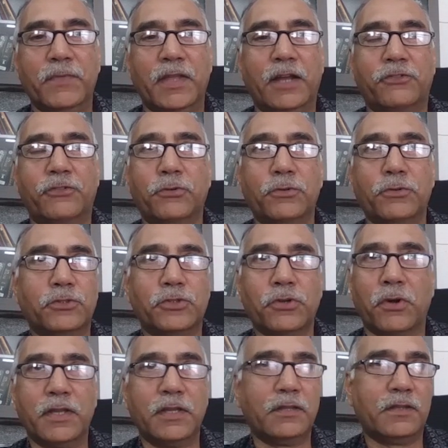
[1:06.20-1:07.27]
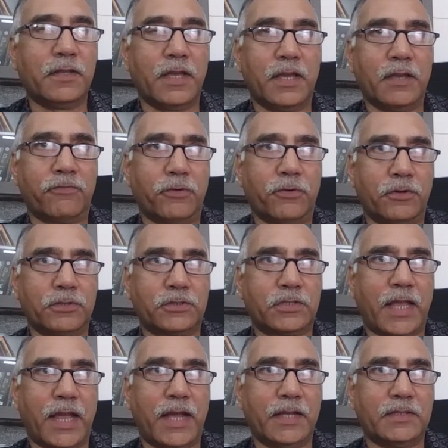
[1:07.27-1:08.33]
And should you join the Air
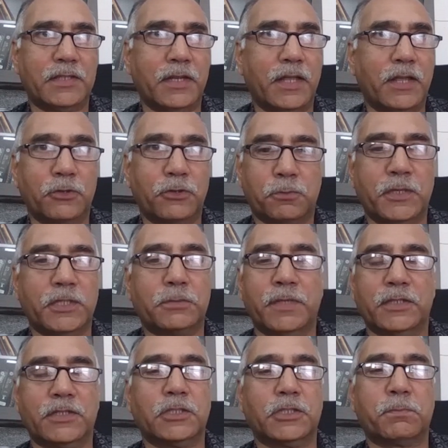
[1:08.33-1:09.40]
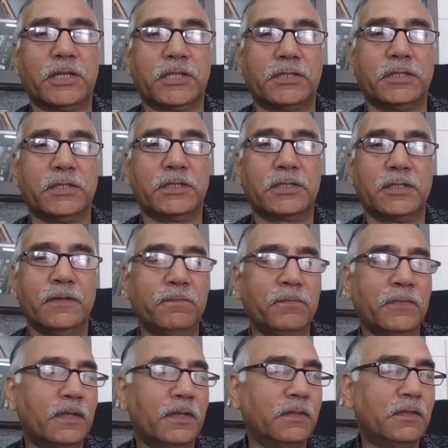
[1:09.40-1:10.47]
Force as an aerospace medicine specialist,
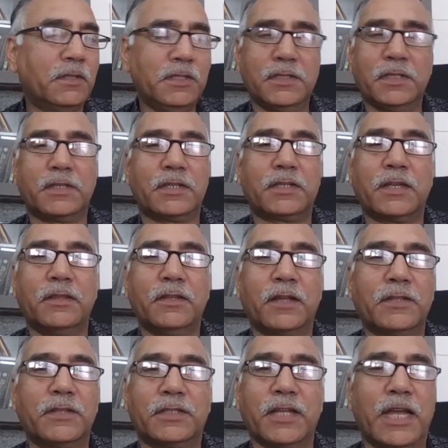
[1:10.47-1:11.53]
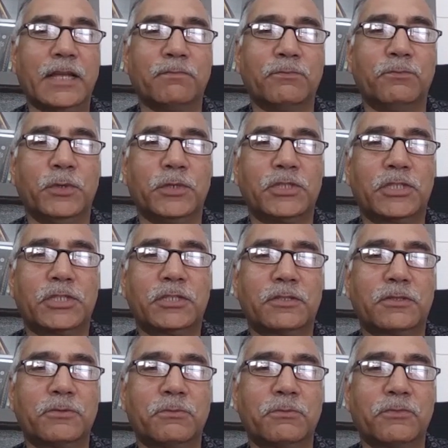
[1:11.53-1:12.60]
these are the times
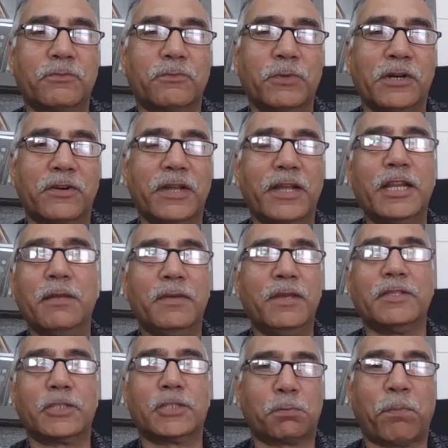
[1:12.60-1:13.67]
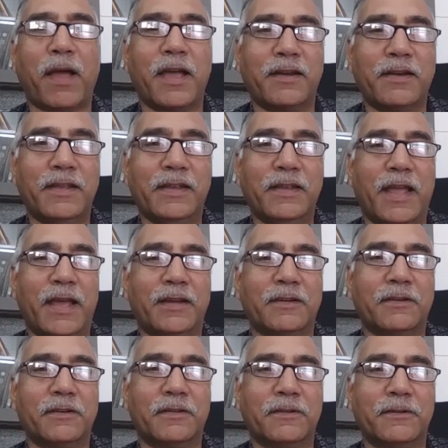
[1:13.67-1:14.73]
which will really be inspiring
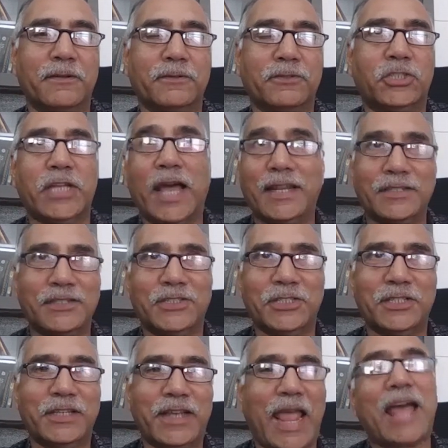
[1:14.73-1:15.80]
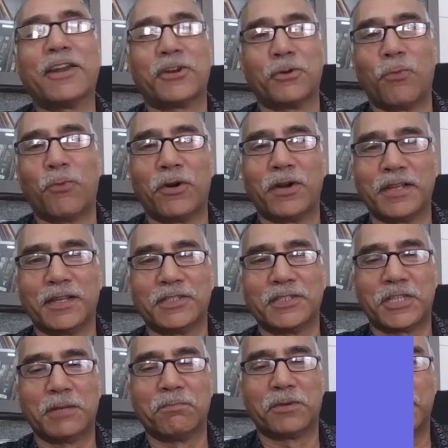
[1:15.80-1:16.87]
and challenging and rewarding at the same